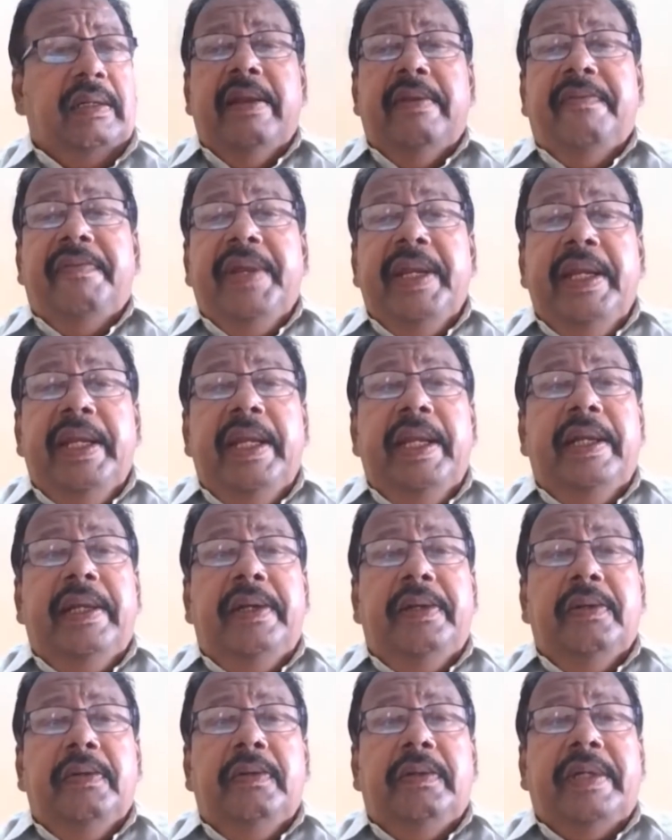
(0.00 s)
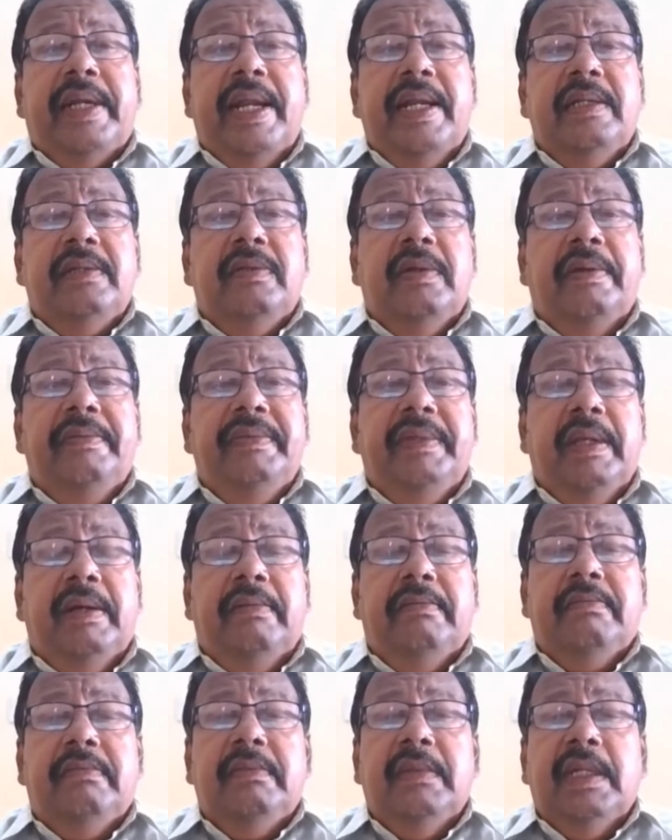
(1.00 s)
We need to transform
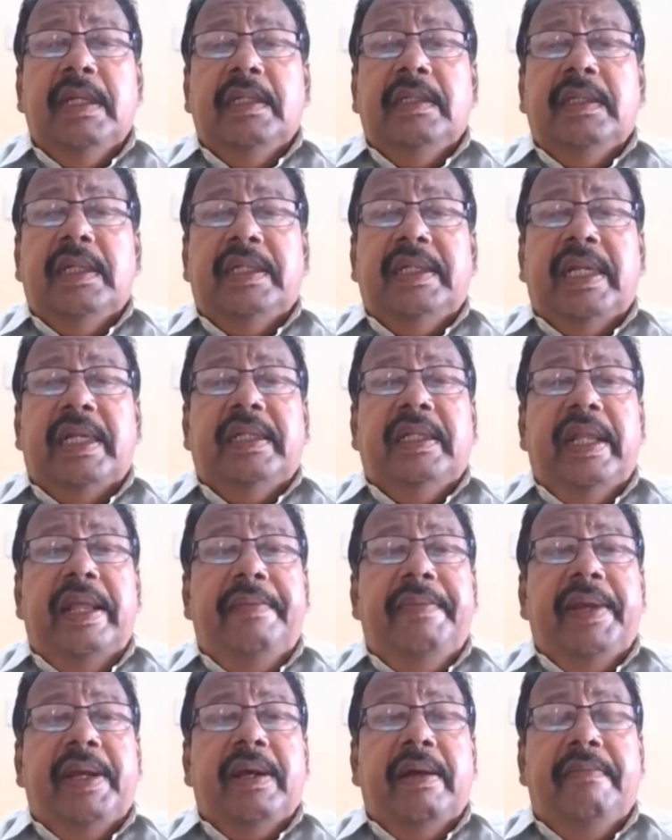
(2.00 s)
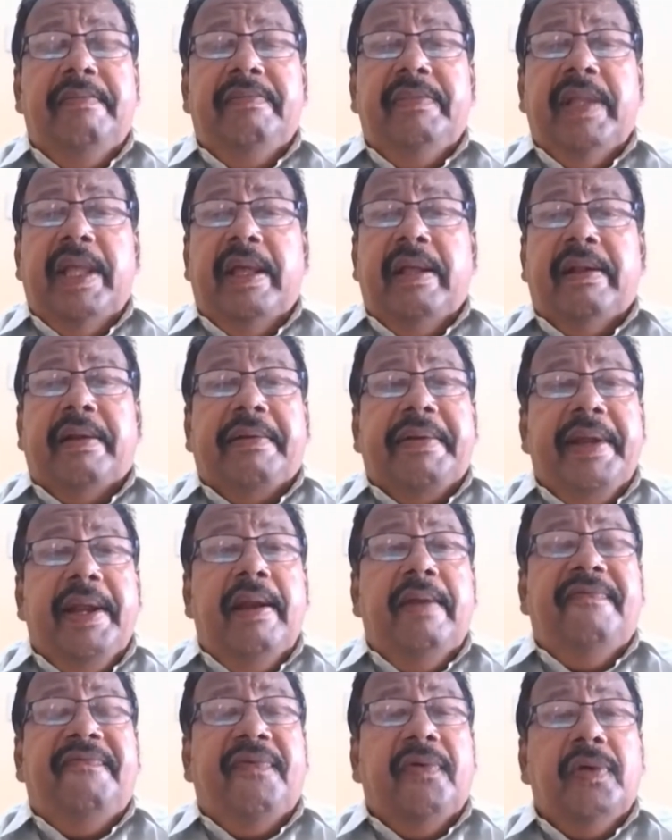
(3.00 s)
them so that they become a real
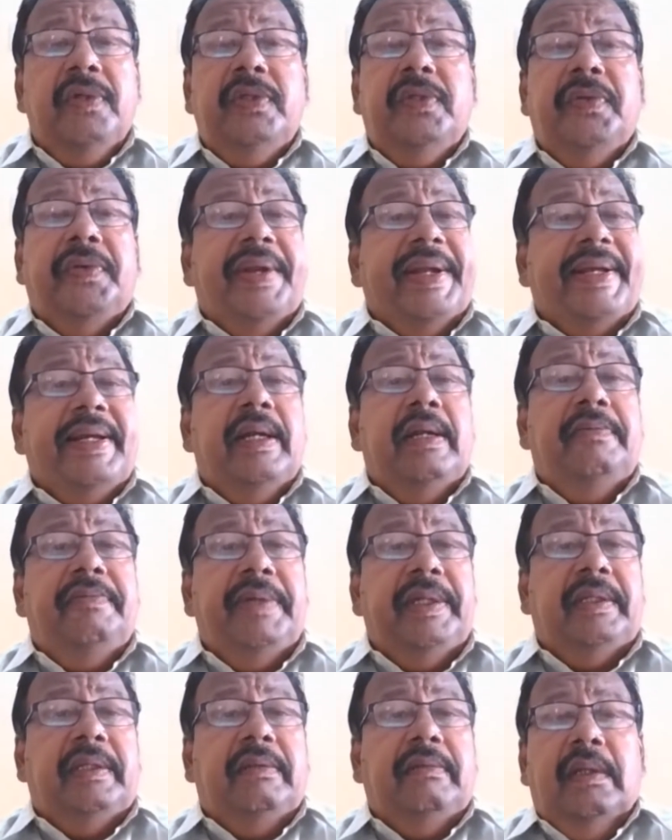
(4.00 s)
force to reckon with.